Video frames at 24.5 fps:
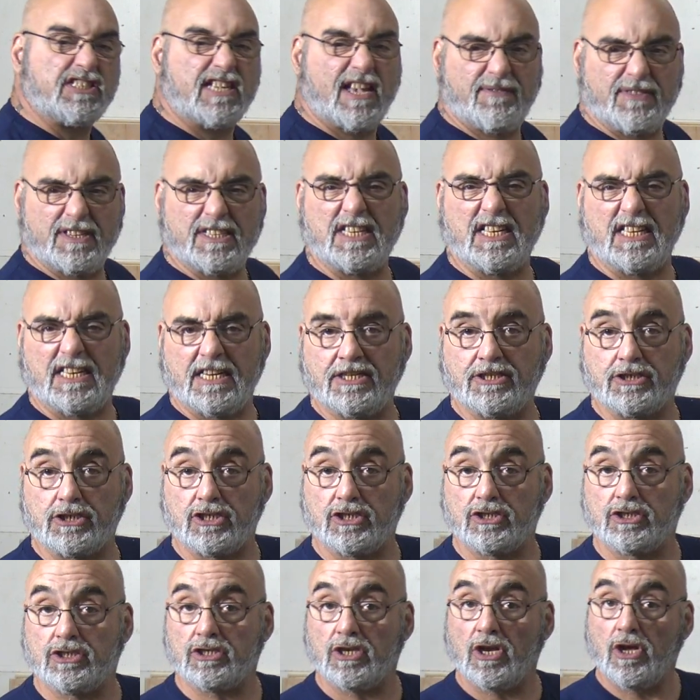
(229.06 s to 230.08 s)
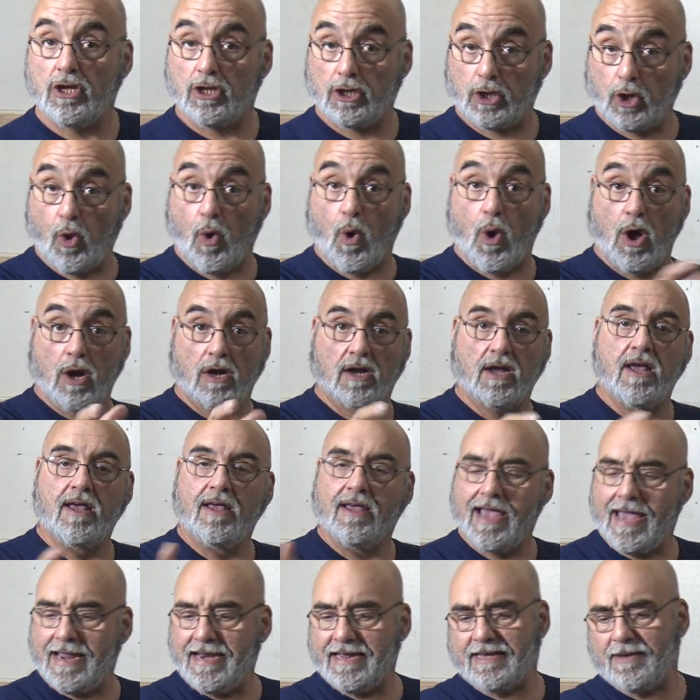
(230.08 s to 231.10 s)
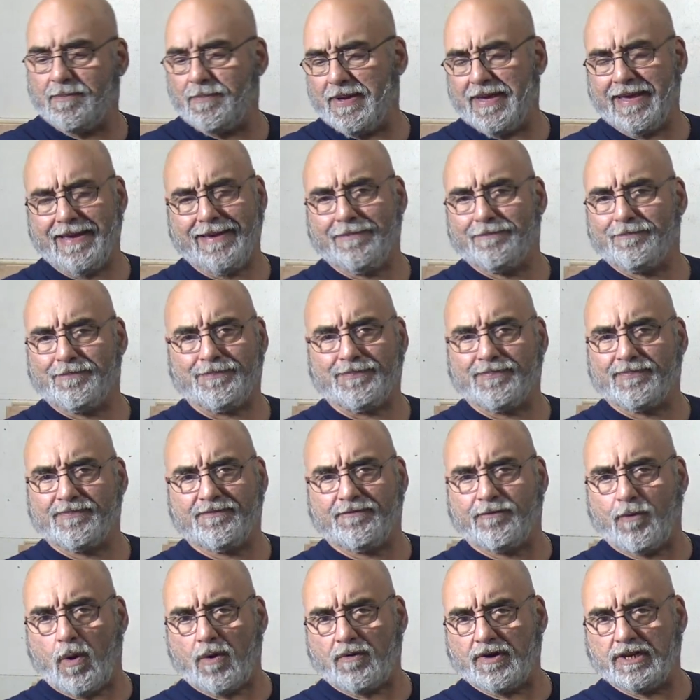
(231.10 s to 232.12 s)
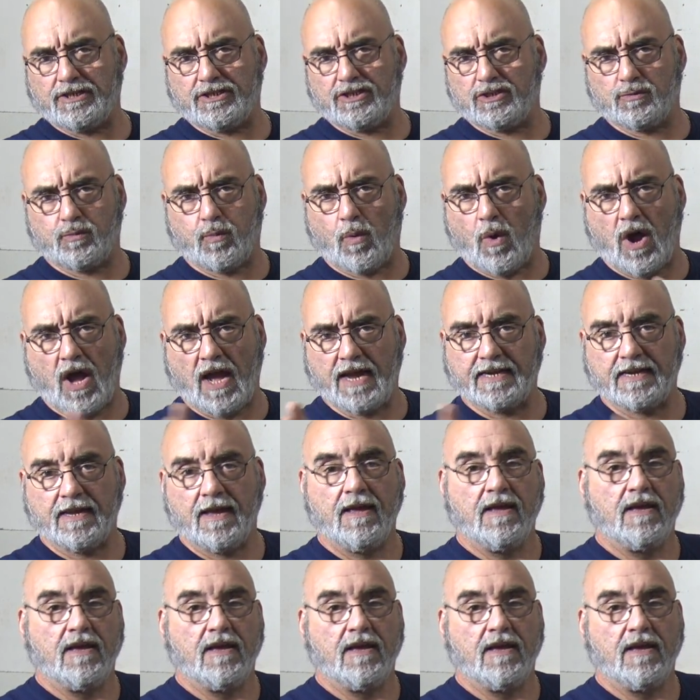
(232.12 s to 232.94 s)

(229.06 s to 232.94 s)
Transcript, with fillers: 17 inches long. And it could be four inches wide.